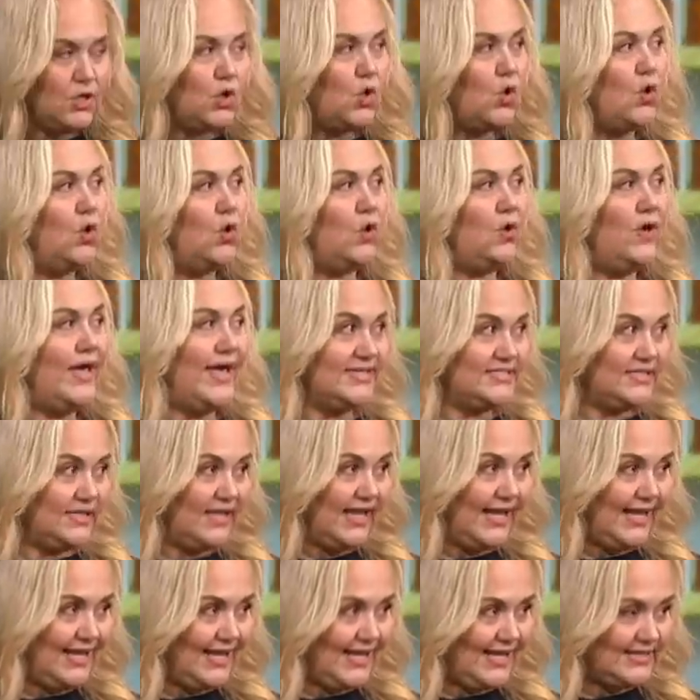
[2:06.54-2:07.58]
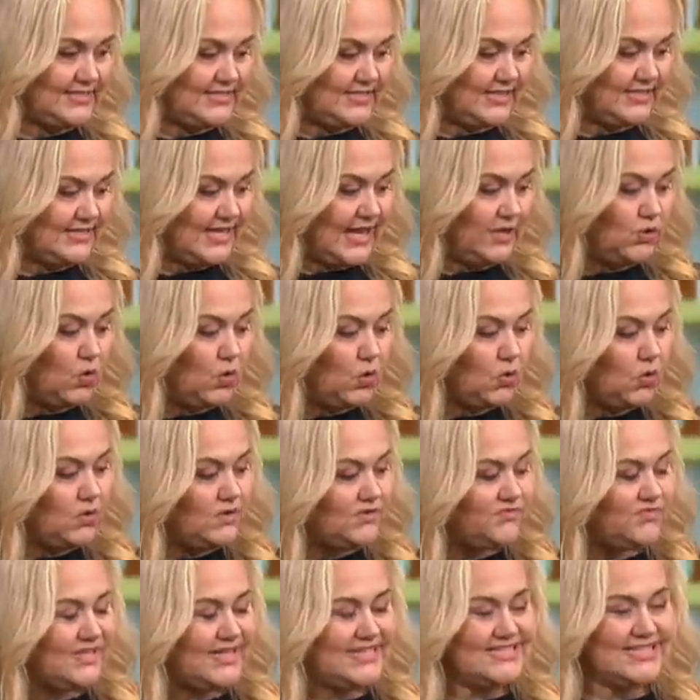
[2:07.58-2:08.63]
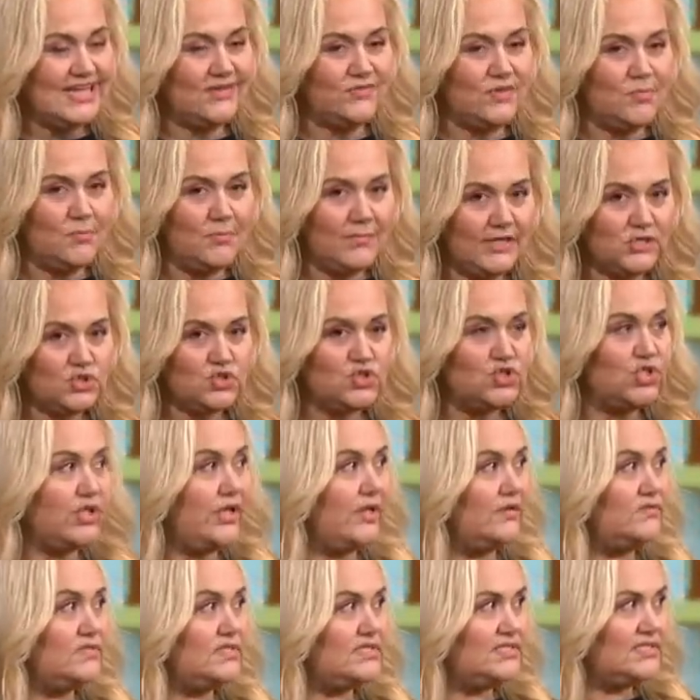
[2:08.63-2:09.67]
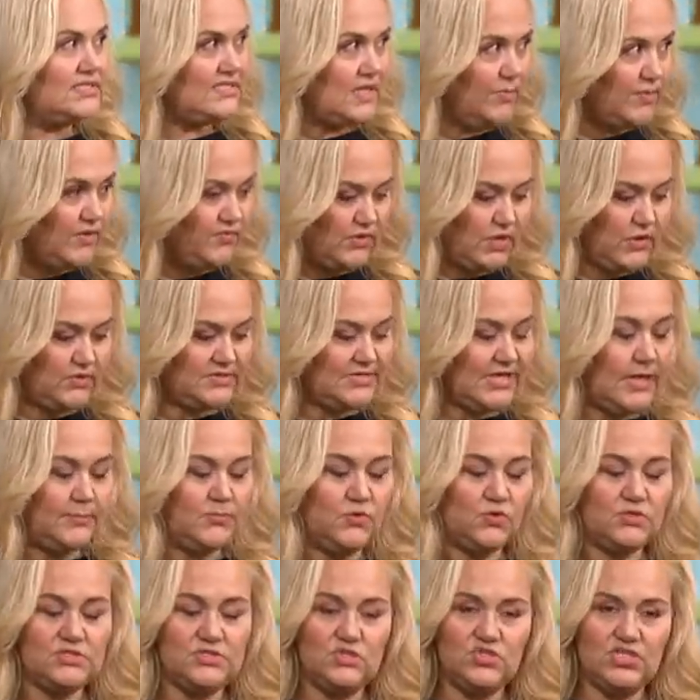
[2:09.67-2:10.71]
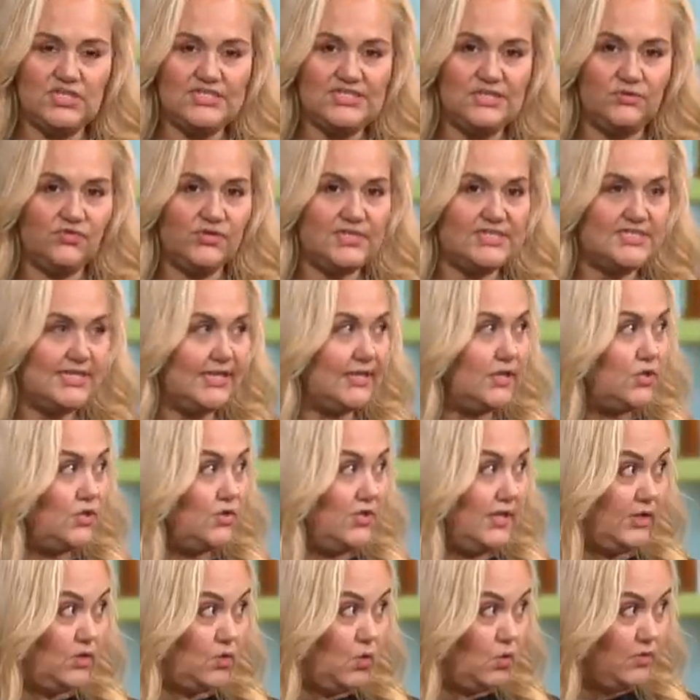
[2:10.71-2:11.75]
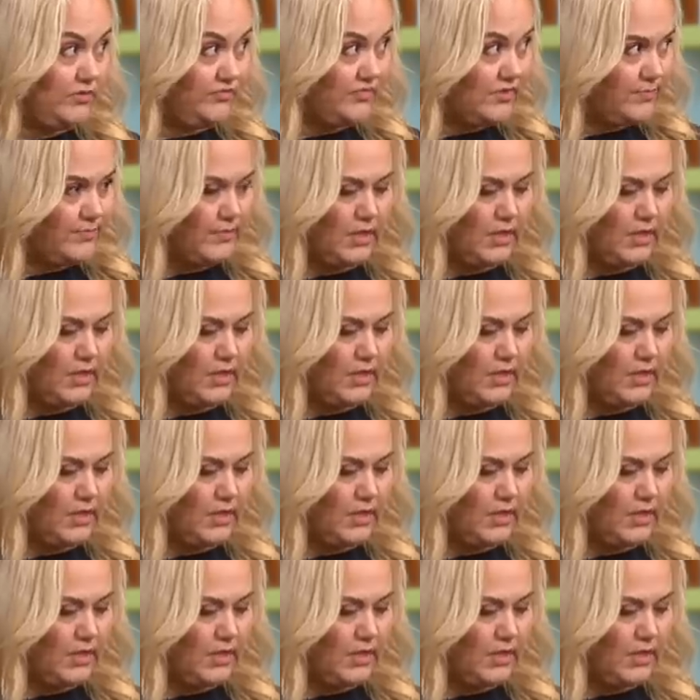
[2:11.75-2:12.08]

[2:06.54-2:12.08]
or azelaic acid, and all of these have a mixture of some of those. I'm not suggesting for a second you need all of them.